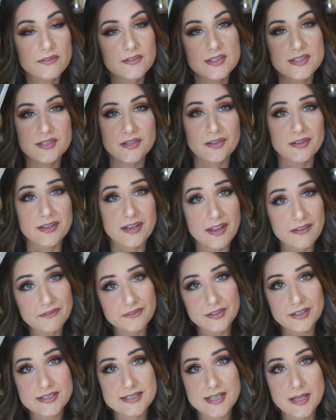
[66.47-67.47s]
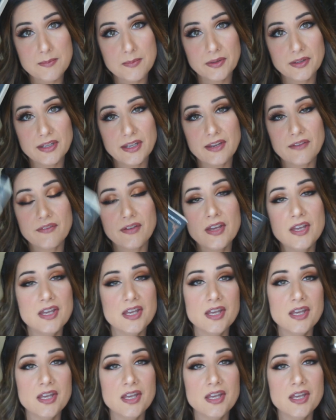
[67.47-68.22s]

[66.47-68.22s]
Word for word: It's on Netflix, I believe.